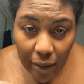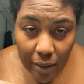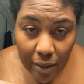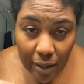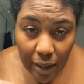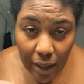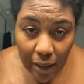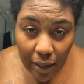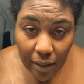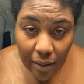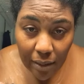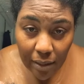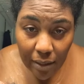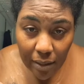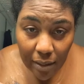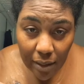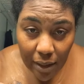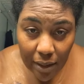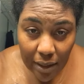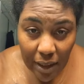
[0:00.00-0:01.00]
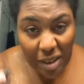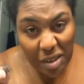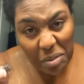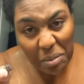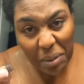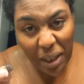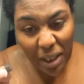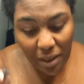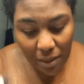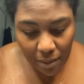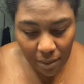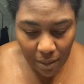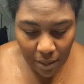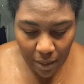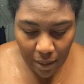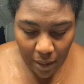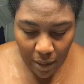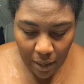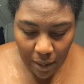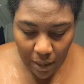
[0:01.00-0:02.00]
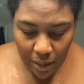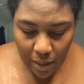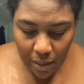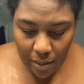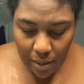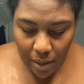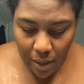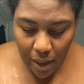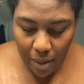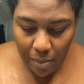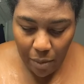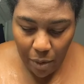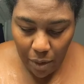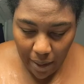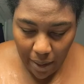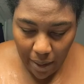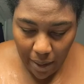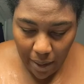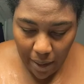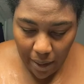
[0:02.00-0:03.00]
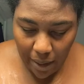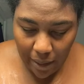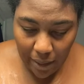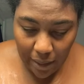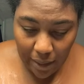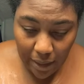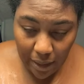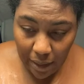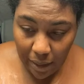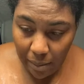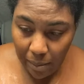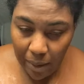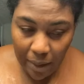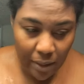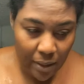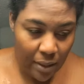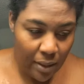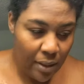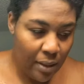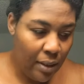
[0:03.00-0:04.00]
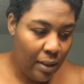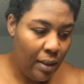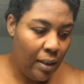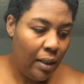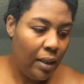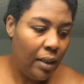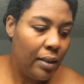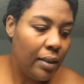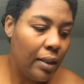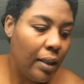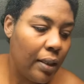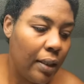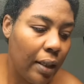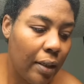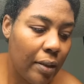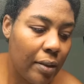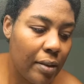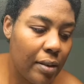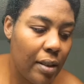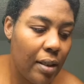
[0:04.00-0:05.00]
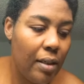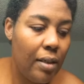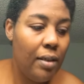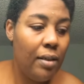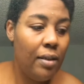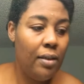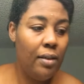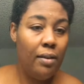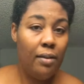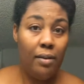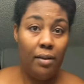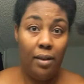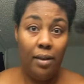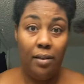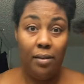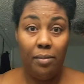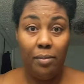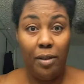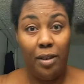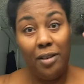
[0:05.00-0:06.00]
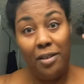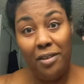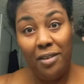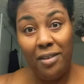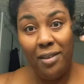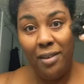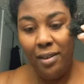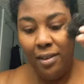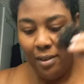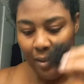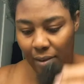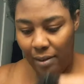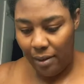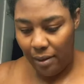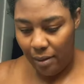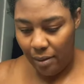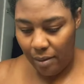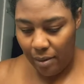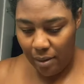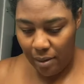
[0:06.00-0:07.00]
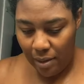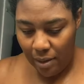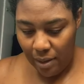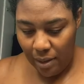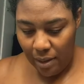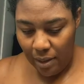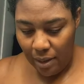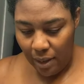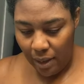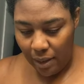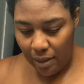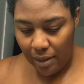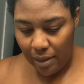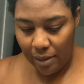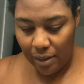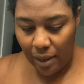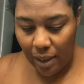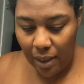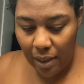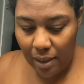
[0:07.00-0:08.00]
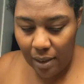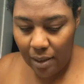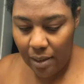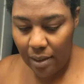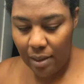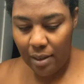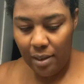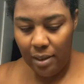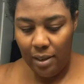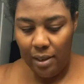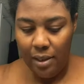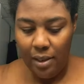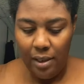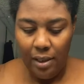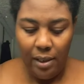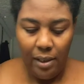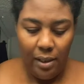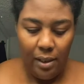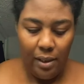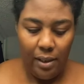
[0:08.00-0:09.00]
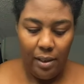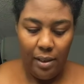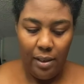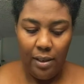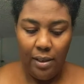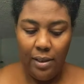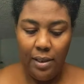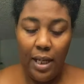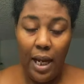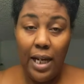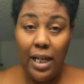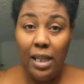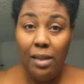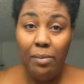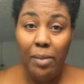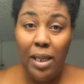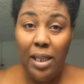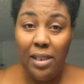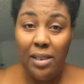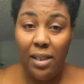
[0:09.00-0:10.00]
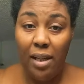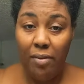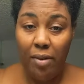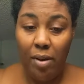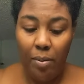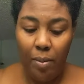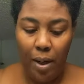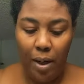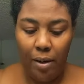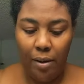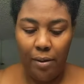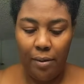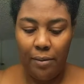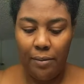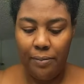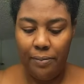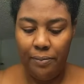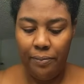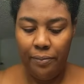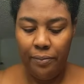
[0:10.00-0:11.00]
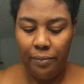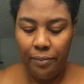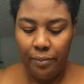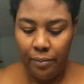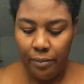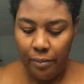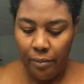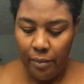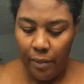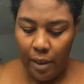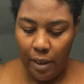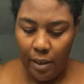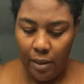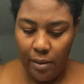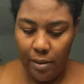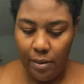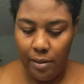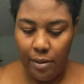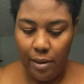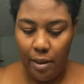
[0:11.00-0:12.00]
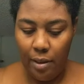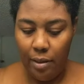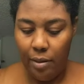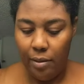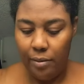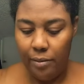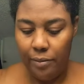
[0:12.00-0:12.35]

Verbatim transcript: could see it. That's not too bad. There's a lot more in the in the tub, and then there's this much. So I just got tiny mini burrito. So